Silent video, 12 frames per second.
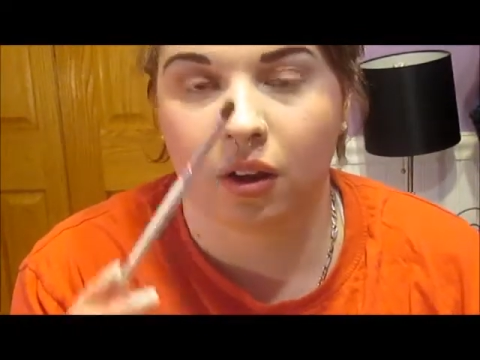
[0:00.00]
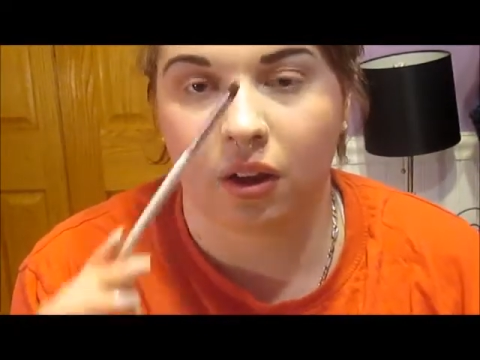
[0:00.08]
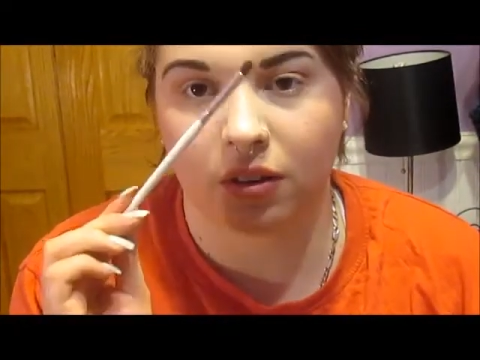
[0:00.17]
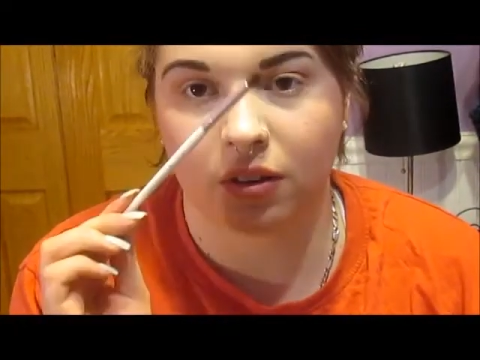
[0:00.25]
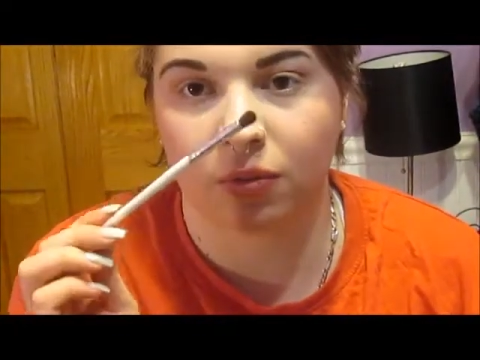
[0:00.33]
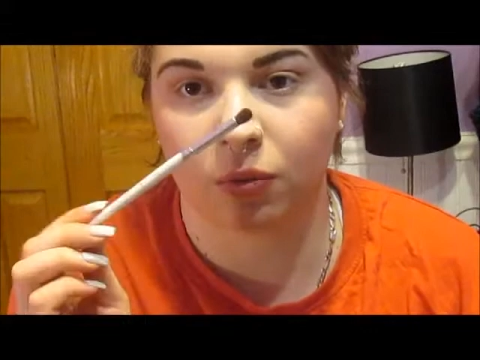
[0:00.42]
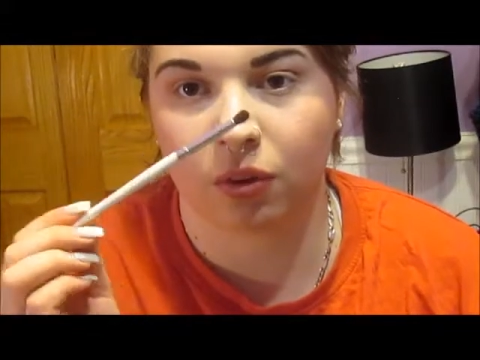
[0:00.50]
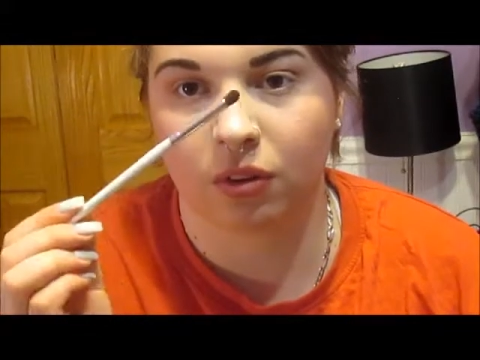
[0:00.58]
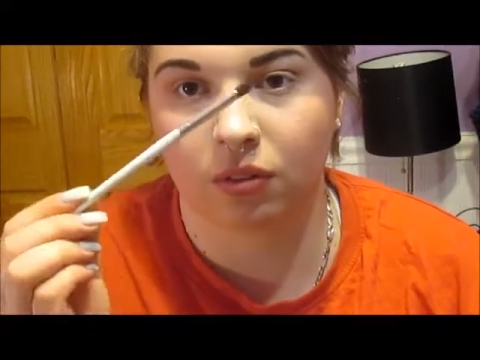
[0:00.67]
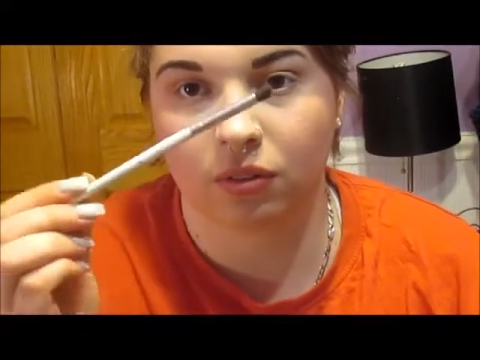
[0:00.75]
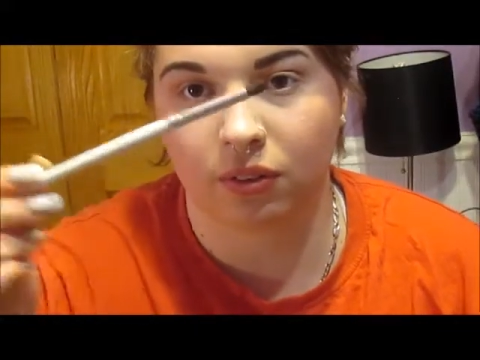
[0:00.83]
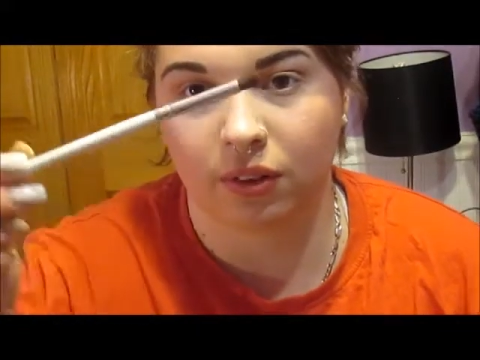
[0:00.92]
a different
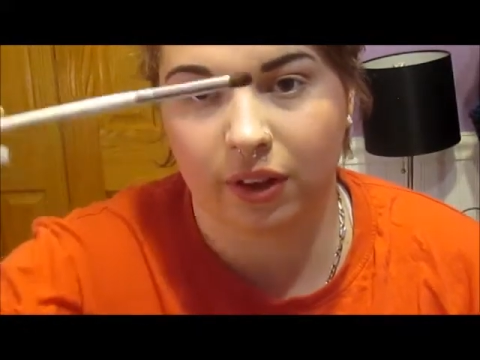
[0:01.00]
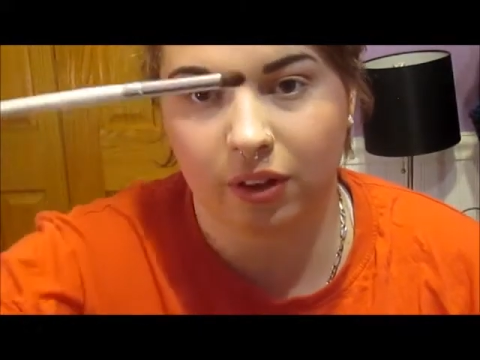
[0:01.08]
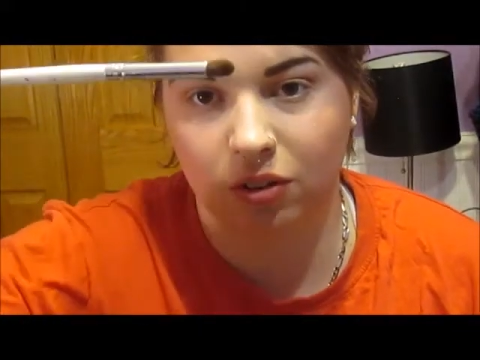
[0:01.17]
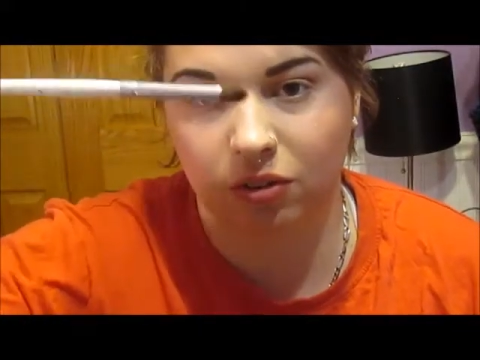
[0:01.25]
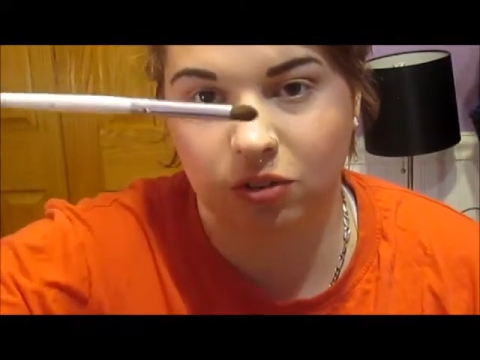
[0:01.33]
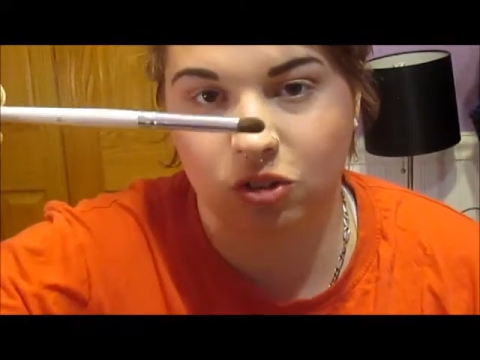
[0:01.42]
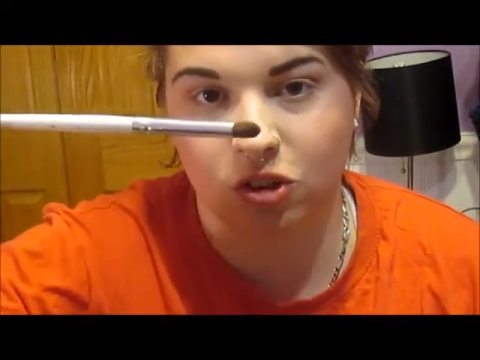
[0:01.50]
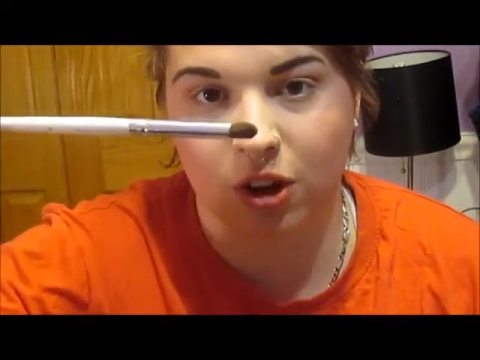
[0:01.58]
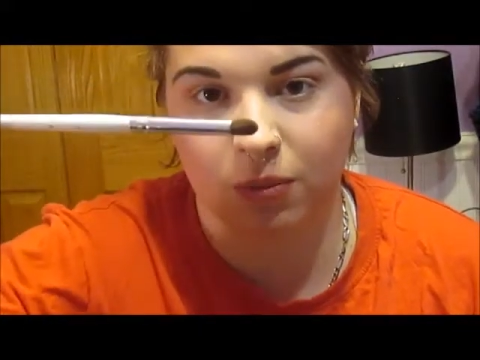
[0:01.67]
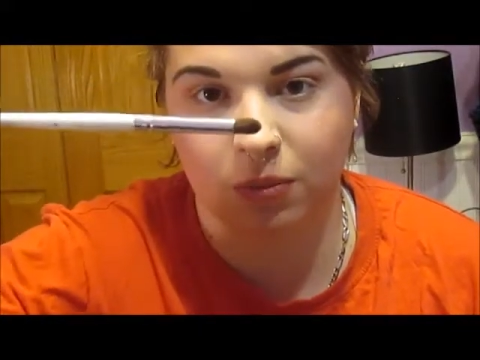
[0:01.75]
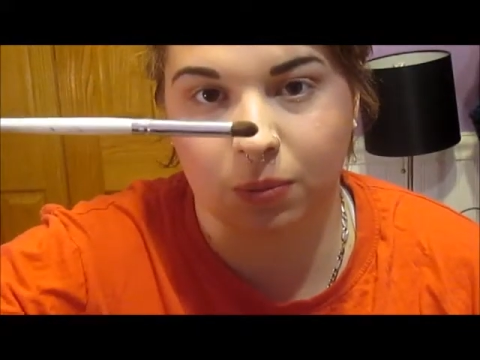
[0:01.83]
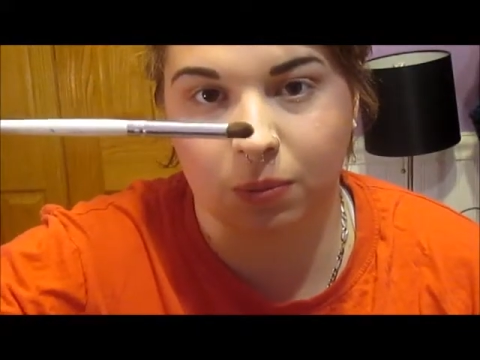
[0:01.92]
like
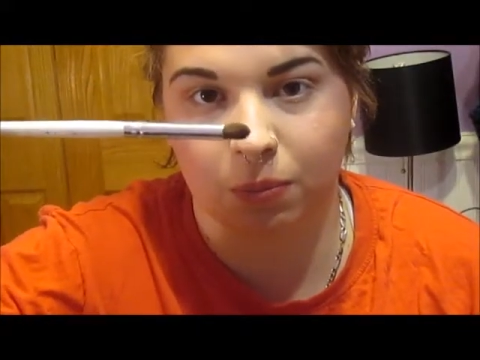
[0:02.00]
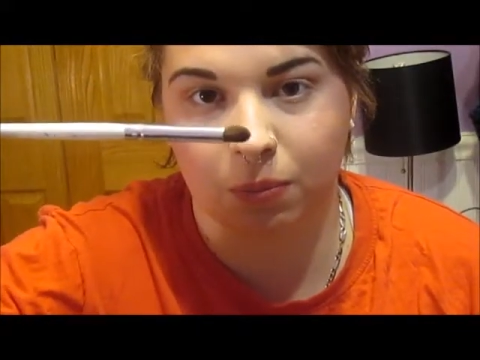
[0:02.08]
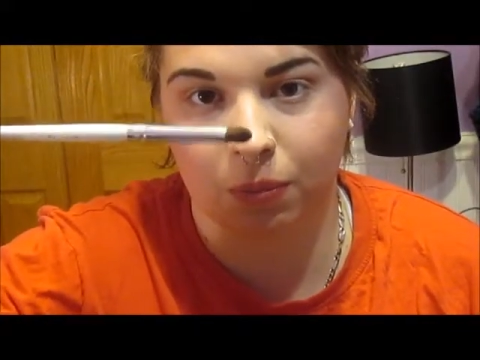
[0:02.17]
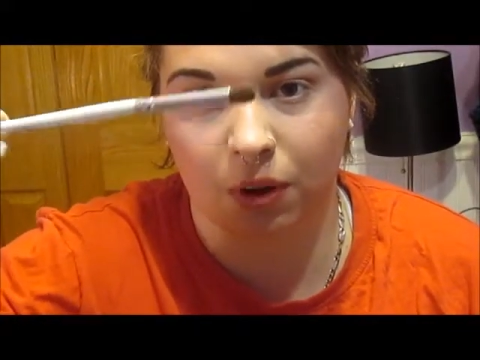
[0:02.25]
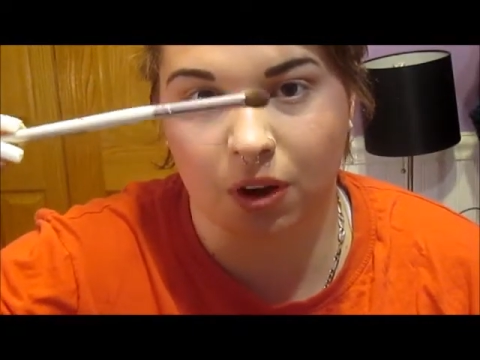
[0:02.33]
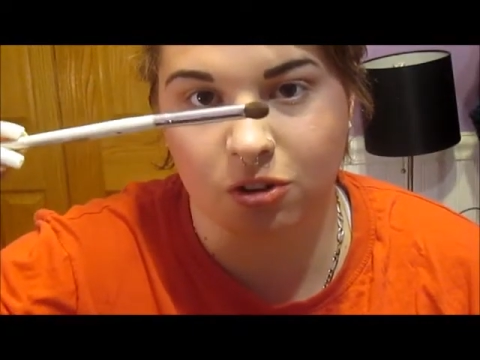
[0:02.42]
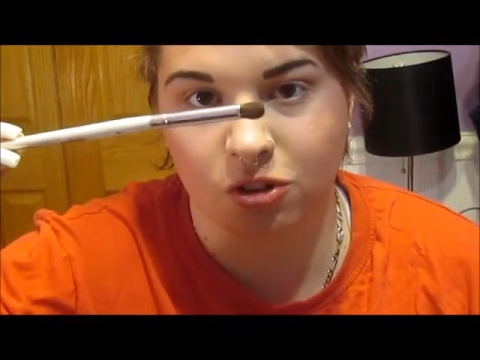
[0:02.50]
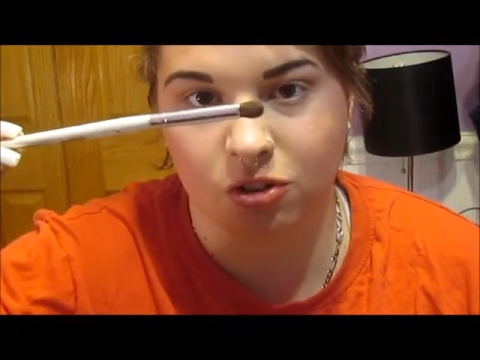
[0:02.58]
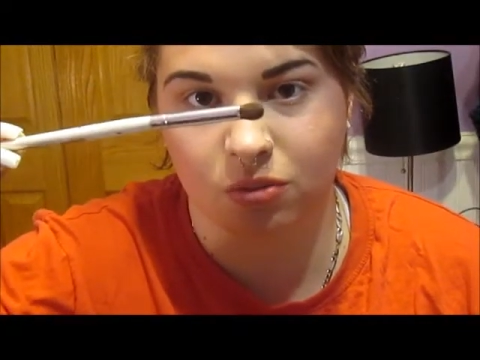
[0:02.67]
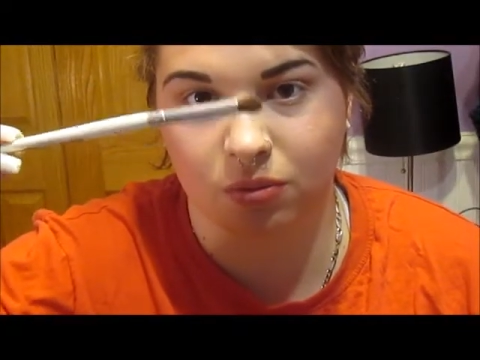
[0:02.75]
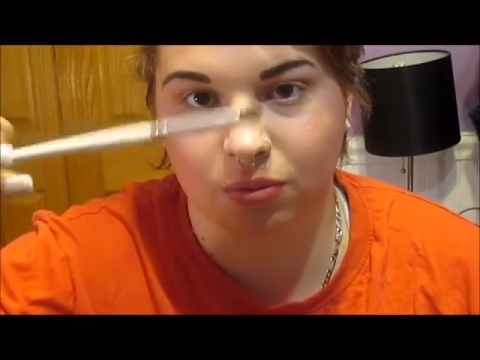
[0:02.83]
shape brush